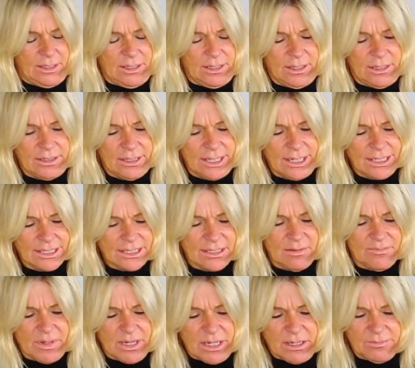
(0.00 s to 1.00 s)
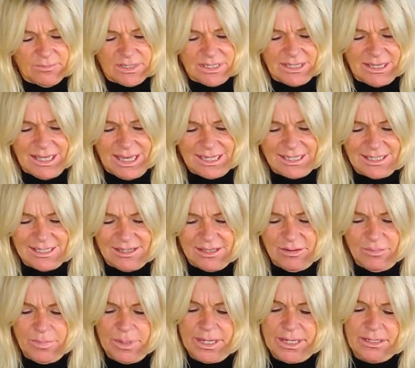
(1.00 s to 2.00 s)
And then as there becomes less in the
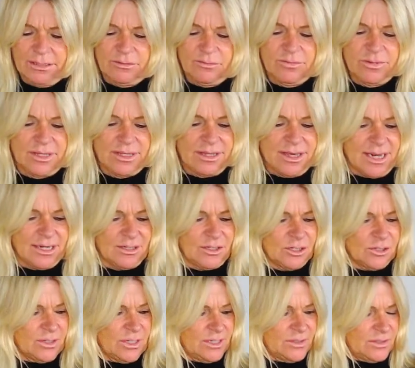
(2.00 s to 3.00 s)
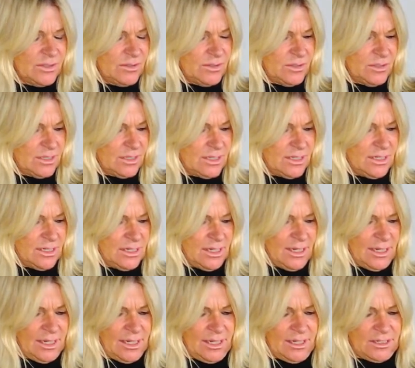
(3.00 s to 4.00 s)
pan, we then try to just
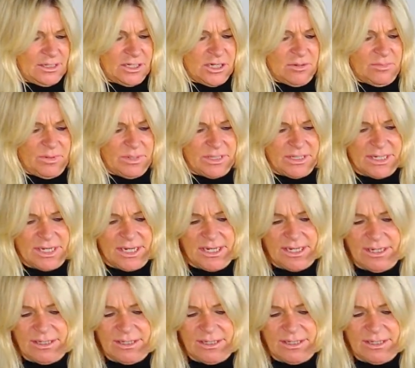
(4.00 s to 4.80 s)
tip it in.